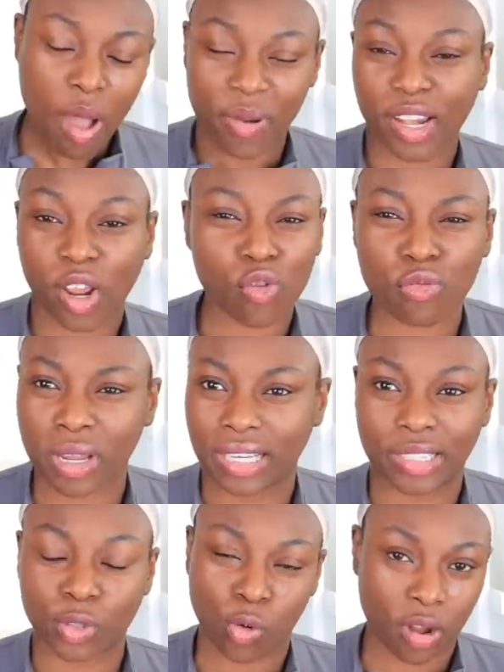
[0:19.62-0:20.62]
but I don't
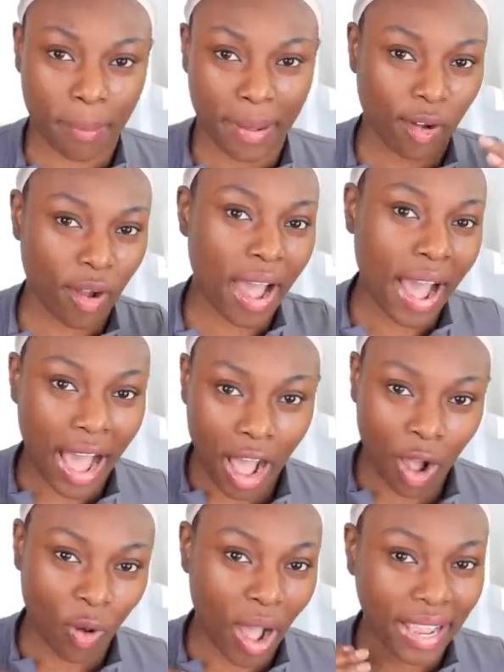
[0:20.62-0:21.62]
really talk about
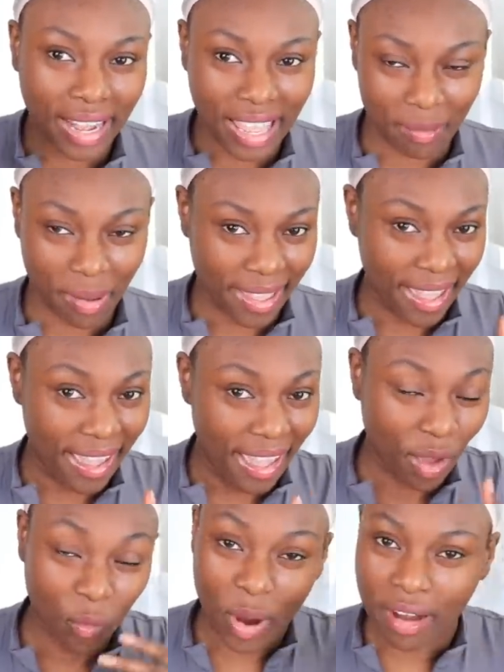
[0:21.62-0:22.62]
how I lay my
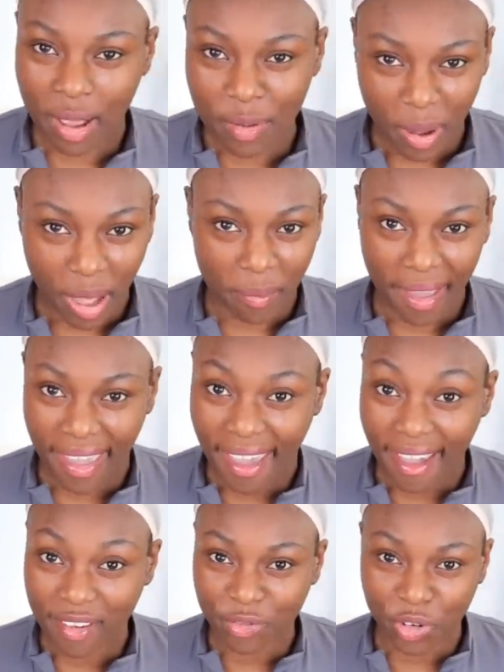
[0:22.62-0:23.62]
hair, where I buy my
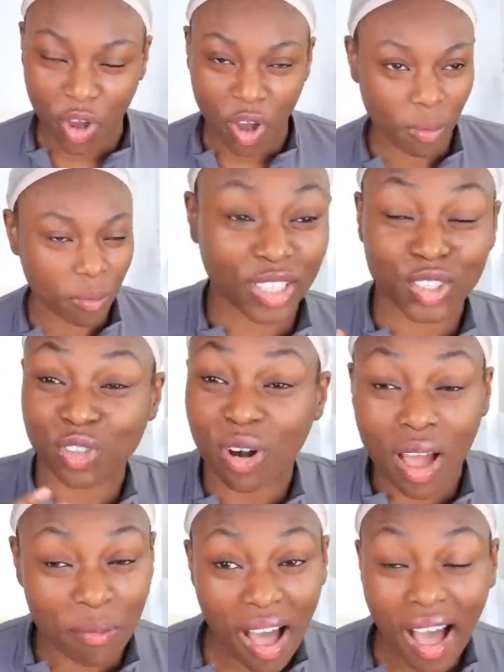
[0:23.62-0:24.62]
hair from, the
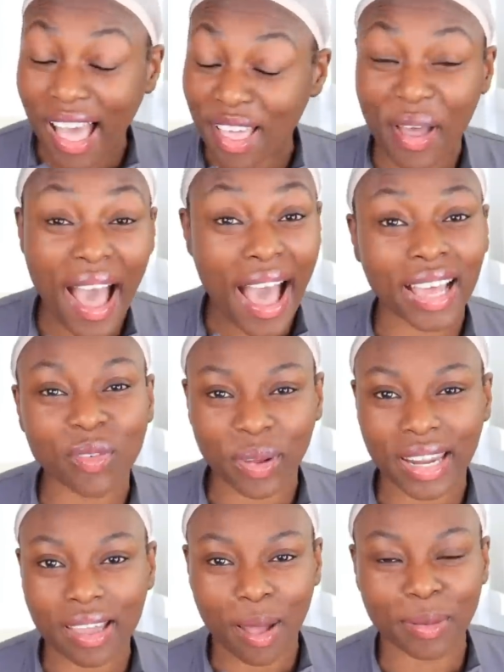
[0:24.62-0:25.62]
drama I've had when
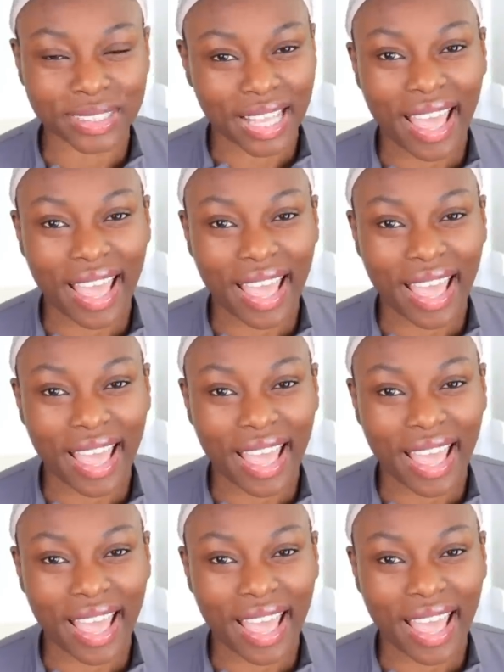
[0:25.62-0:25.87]
it comes to